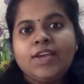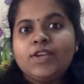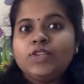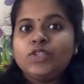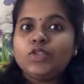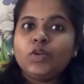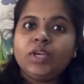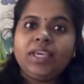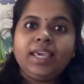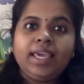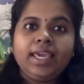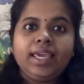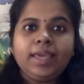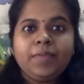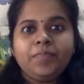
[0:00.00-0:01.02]
So he
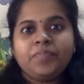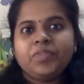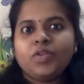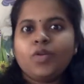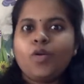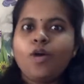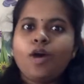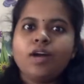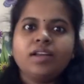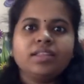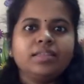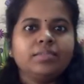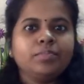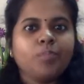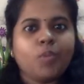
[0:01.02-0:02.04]
got
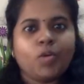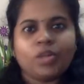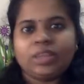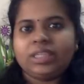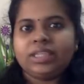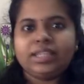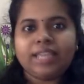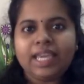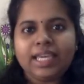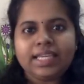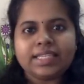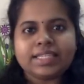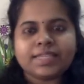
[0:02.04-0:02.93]
both the things.